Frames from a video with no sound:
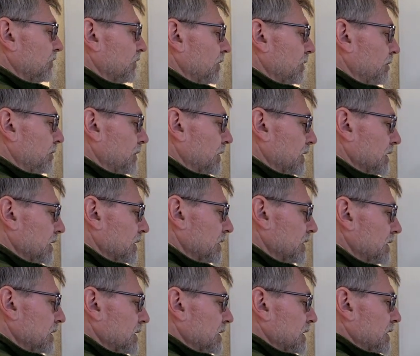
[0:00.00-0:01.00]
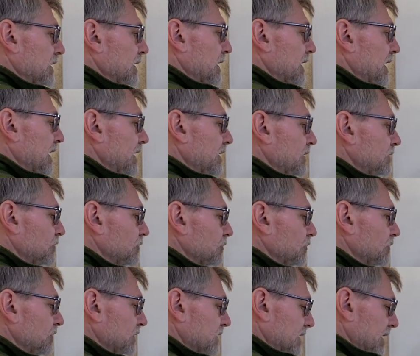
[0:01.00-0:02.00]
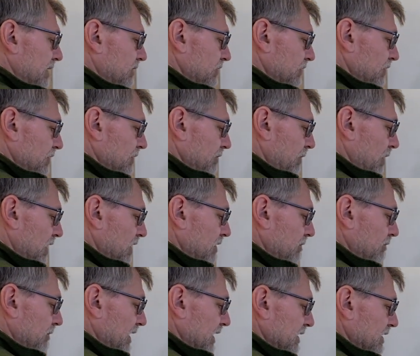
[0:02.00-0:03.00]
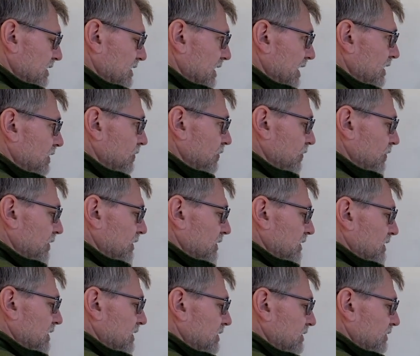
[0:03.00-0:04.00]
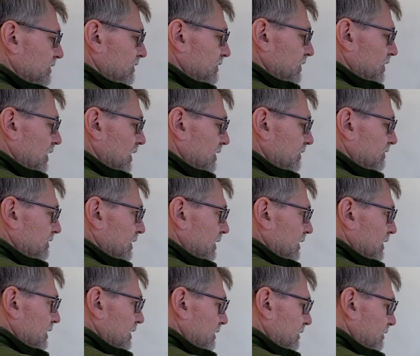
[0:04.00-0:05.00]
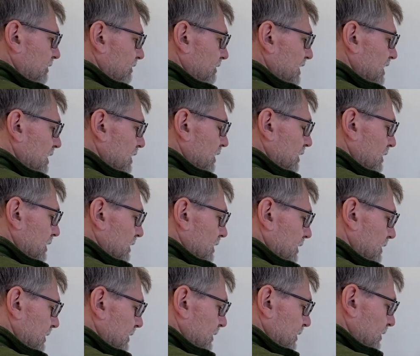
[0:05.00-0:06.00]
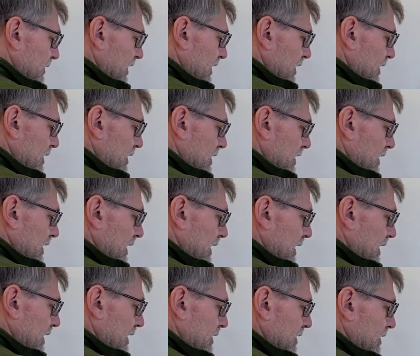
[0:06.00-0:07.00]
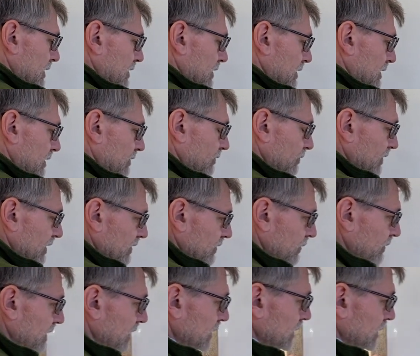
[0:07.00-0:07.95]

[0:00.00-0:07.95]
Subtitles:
from h down to the bottom minus h, div dot v. And if we integrate